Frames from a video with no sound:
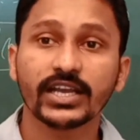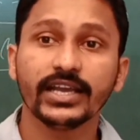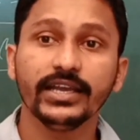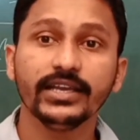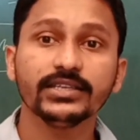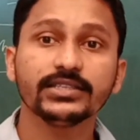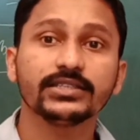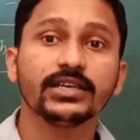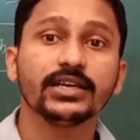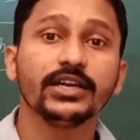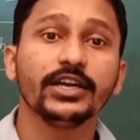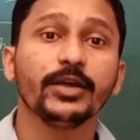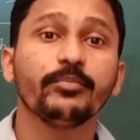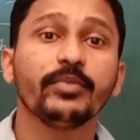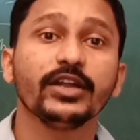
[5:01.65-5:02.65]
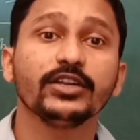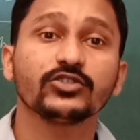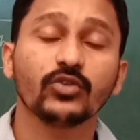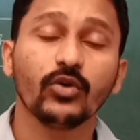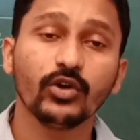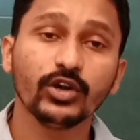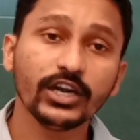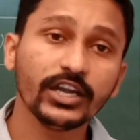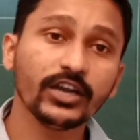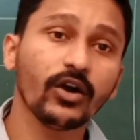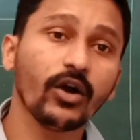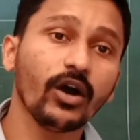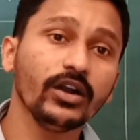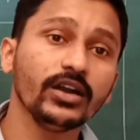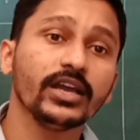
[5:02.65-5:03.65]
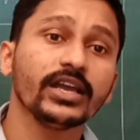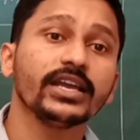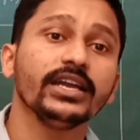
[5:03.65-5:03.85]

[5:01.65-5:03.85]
is depends only on